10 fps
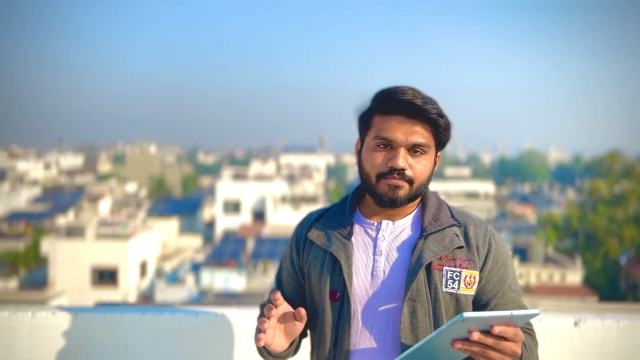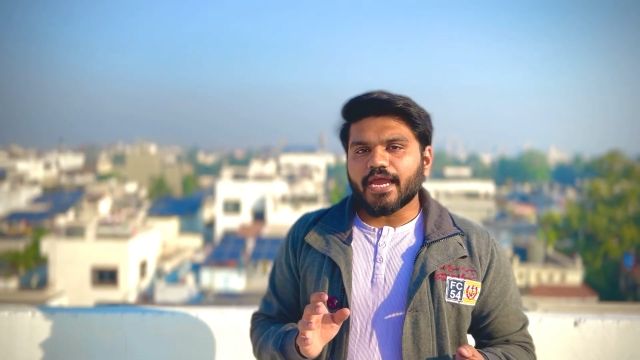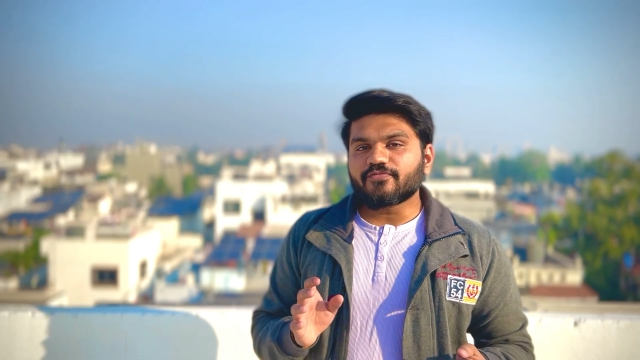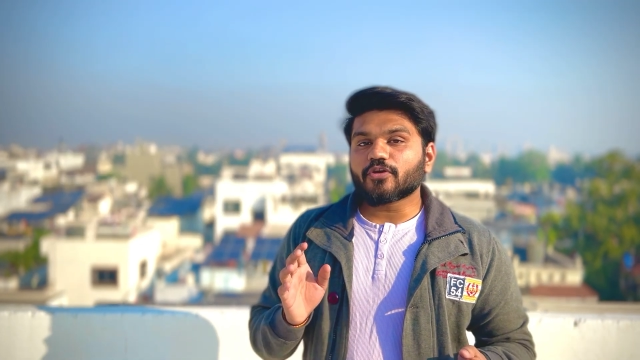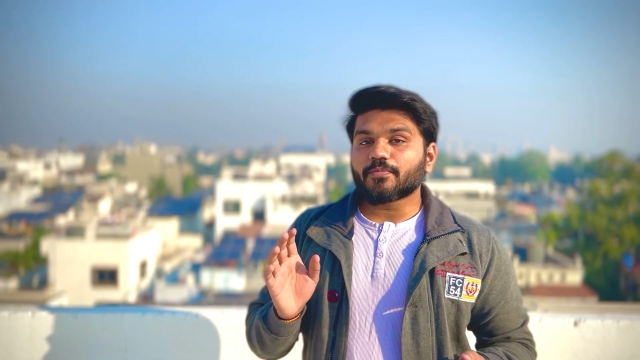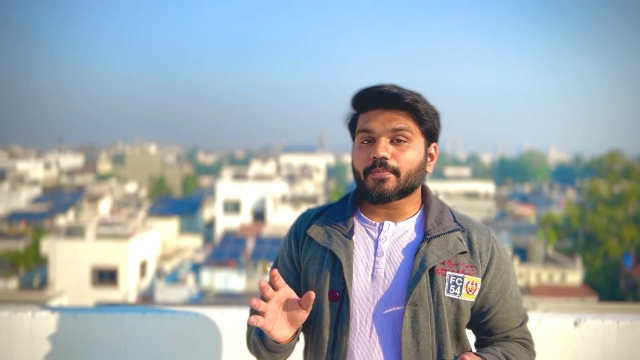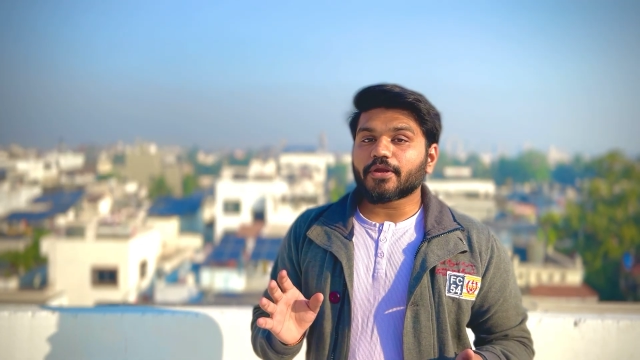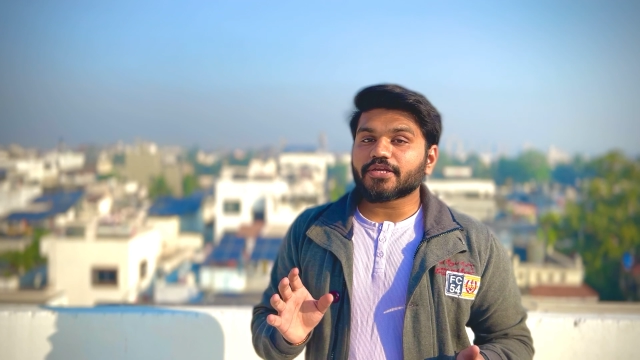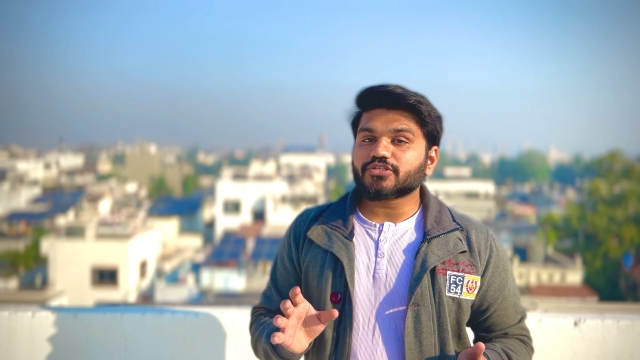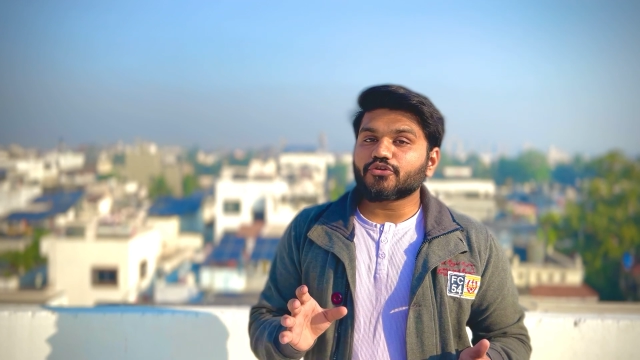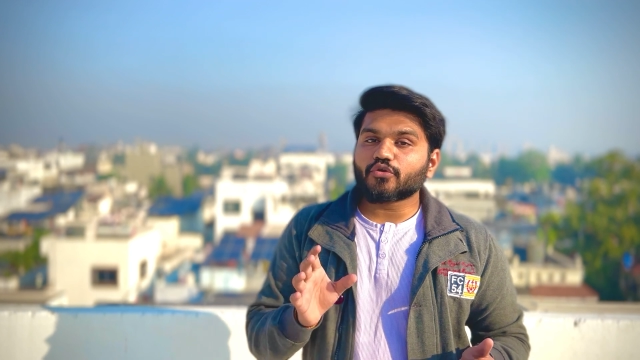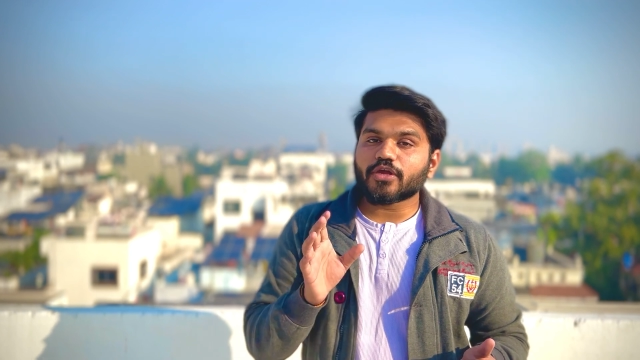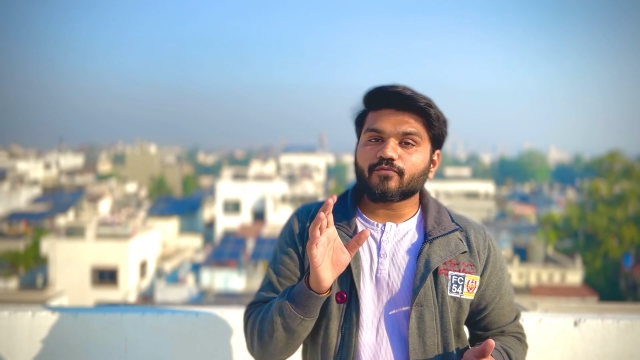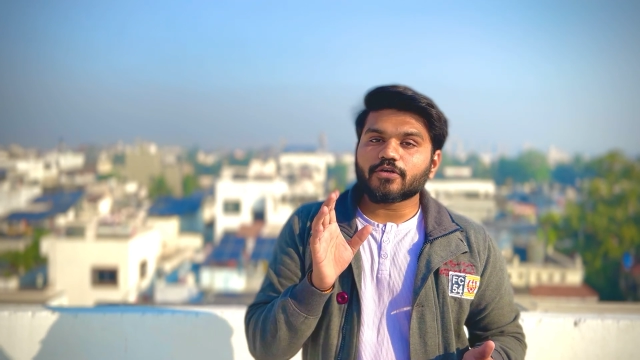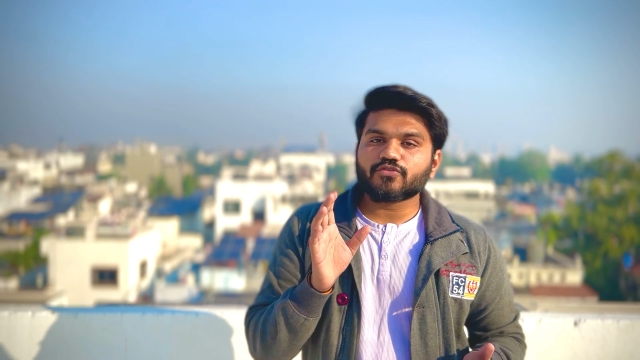And for preparation, you
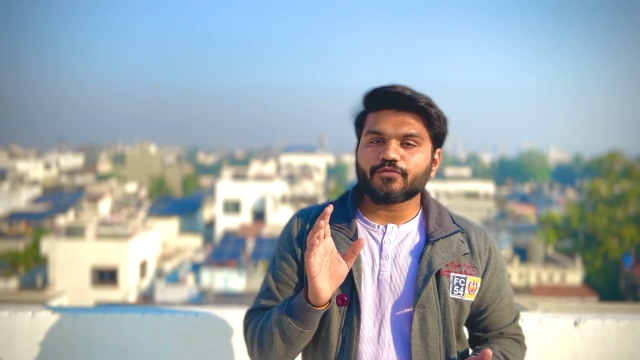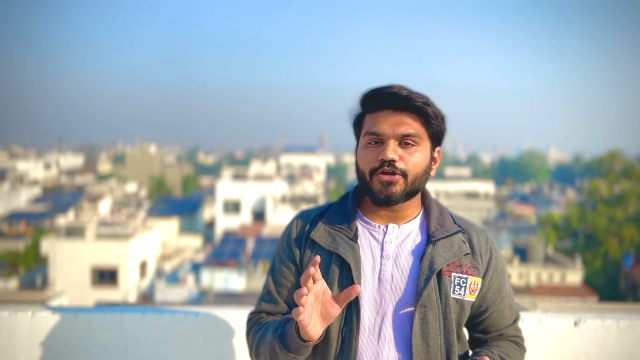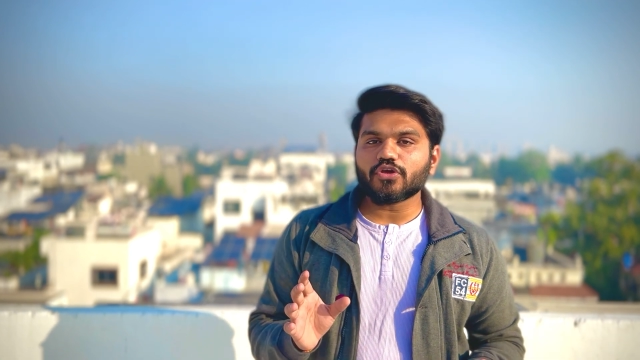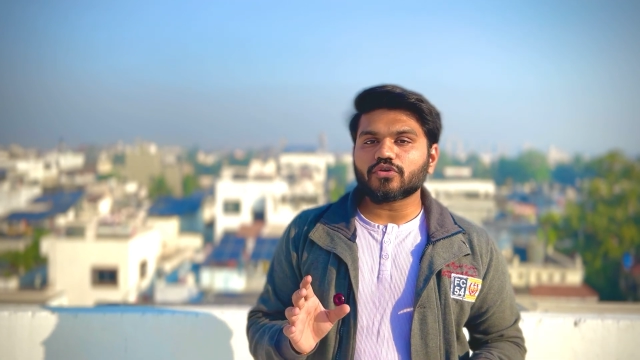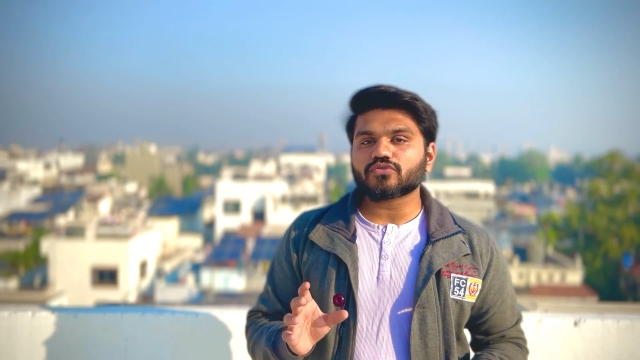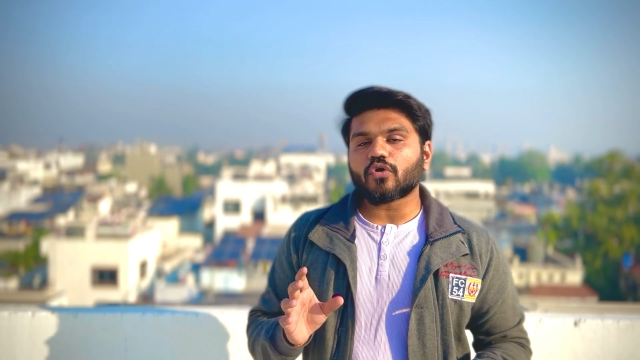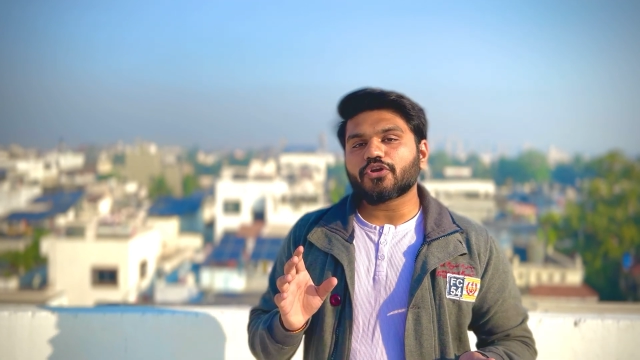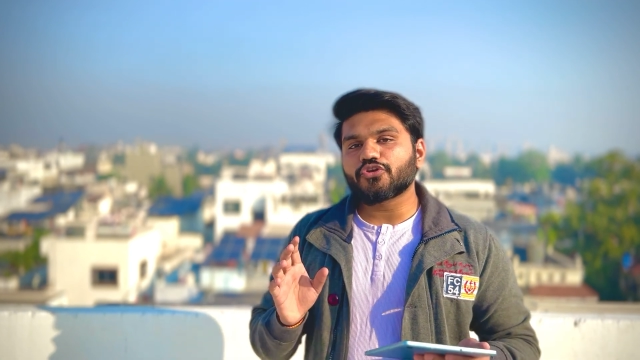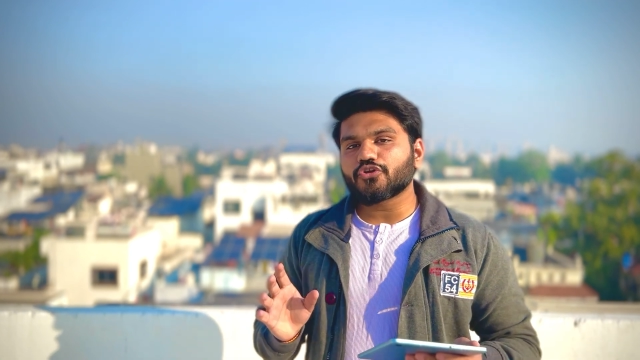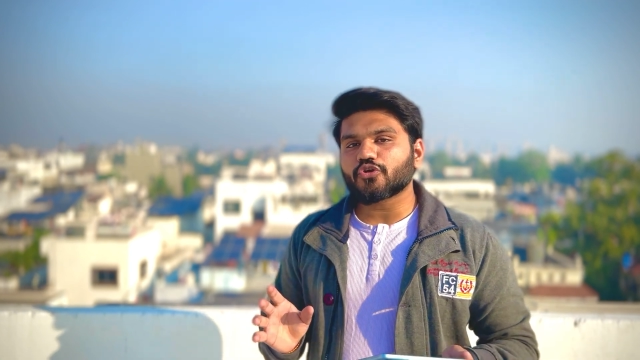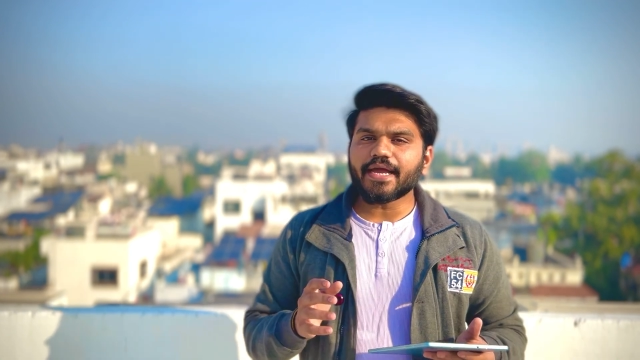can watch videos on YouTube.